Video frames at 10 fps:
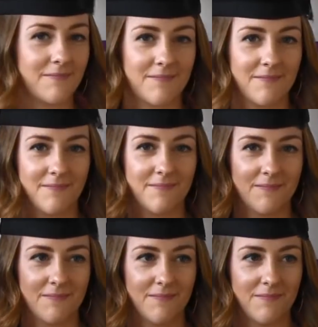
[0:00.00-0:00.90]

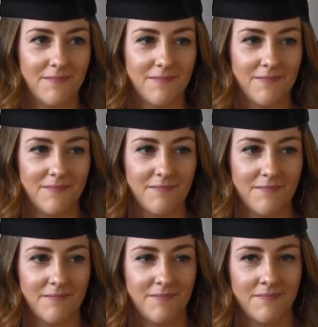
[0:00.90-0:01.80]

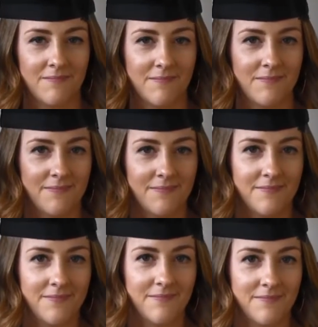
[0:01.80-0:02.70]

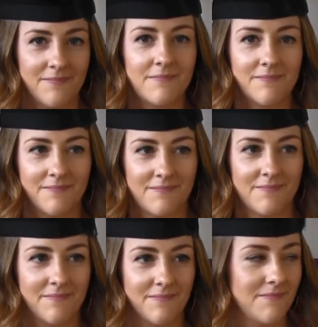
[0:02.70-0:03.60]

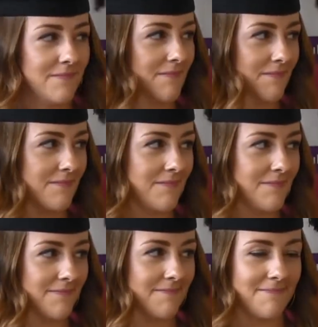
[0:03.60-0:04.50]

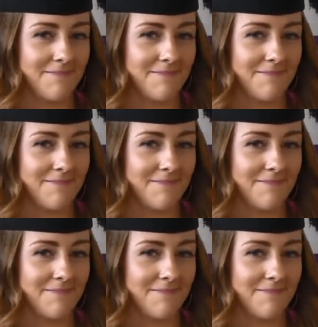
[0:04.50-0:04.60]
(not speaking)